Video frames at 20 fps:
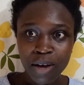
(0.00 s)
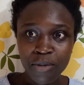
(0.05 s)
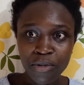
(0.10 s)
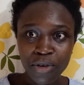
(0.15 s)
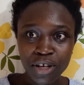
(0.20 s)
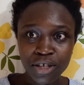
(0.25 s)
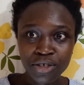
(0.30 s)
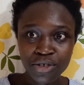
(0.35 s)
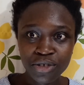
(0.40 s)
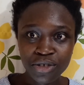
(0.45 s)

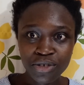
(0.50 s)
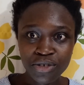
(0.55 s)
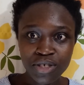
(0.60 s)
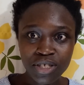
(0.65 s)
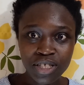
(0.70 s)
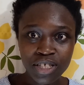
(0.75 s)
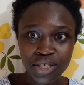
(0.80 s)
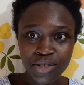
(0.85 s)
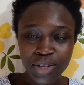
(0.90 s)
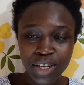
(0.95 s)
I'm going to
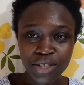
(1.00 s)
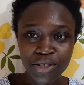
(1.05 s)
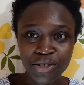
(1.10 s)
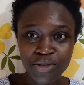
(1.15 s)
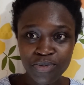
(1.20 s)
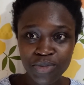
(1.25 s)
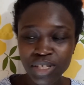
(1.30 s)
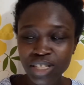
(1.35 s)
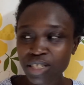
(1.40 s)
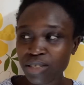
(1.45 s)
use this one
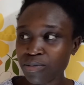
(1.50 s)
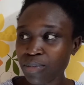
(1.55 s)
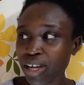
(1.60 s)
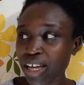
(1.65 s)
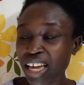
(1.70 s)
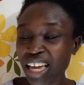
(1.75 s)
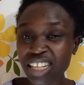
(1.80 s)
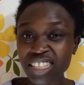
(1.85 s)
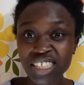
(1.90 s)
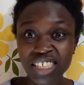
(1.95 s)
to mist
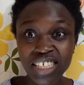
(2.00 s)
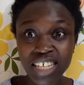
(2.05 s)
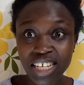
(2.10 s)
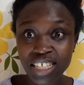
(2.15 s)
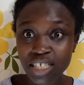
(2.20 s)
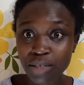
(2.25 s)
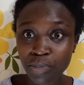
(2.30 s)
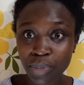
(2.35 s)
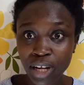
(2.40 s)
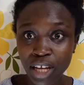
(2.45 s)
my hair. It's
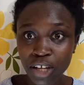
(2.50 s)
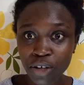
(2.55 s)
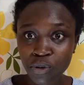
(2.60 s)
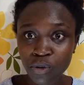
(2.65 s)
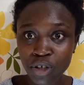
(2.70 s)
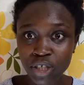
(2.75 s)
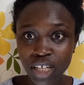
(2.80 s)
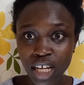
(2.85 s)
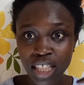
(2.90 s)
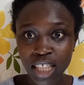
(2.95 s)
just
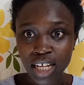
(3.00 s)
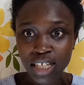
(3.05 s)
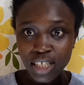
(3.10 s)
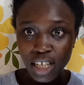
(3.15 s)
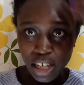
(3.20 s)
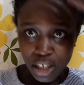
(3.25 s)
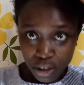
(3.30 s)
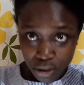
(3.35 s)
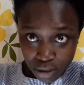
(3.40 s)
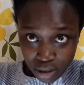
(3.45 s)
plain water
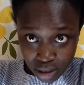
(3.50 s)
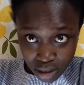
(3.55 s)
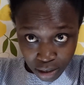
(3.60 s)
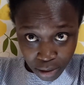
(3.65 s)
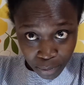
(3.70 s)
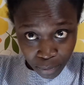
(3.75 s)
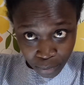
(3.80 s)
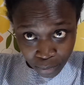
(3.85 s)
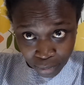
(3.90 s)
that I use.